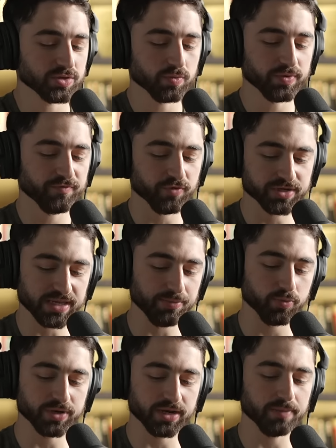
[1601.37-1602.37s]
So, we, for
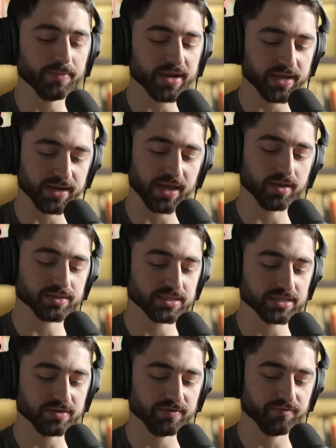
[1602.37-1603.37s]
example, we did a meta
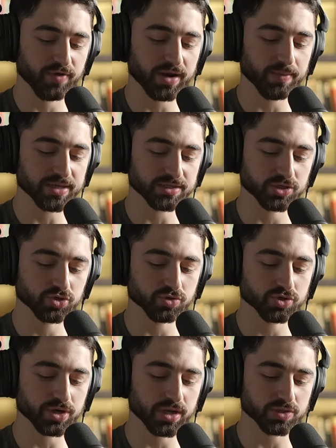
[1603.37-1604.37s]
analysis of randomized
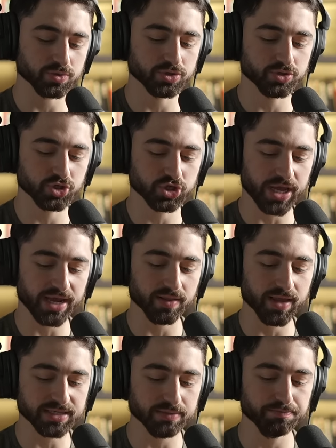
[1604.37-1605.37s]
control trials where you just
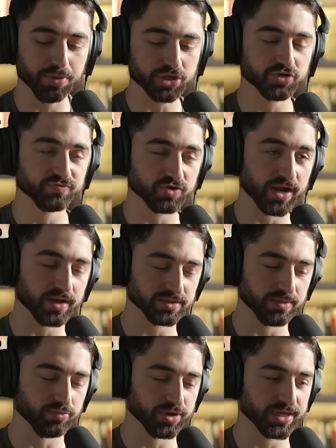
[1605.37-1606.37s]
analyze a bunch of
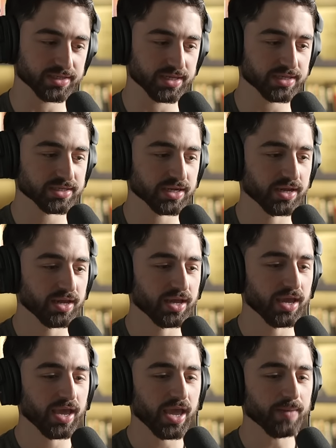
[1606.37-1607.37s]
trials that pre exist. Mm -hmm.